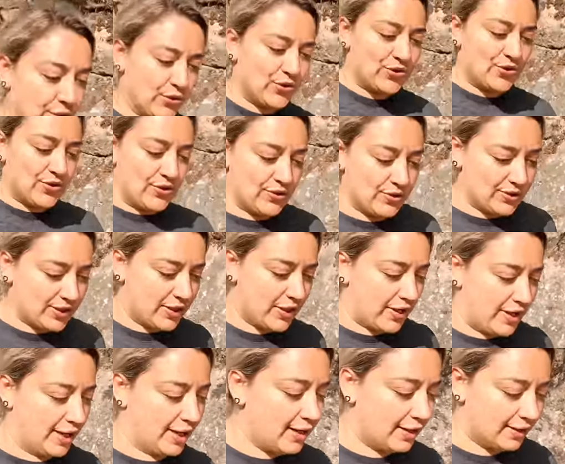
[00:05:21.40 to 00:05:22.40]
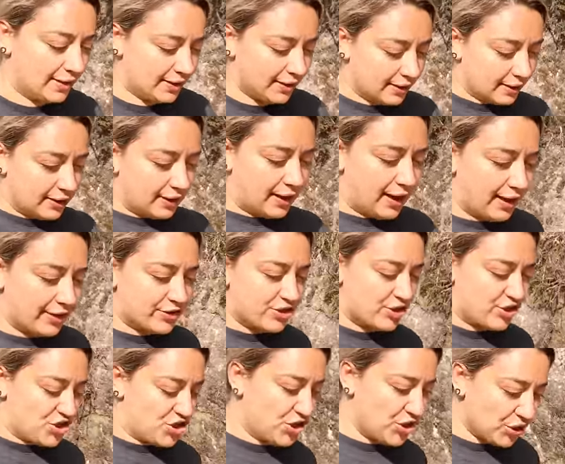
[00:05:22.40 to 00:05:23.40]
used to the
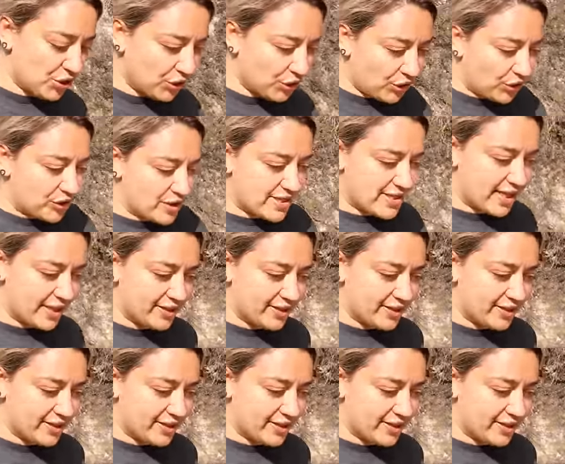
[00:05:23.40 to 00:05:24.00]
altitudes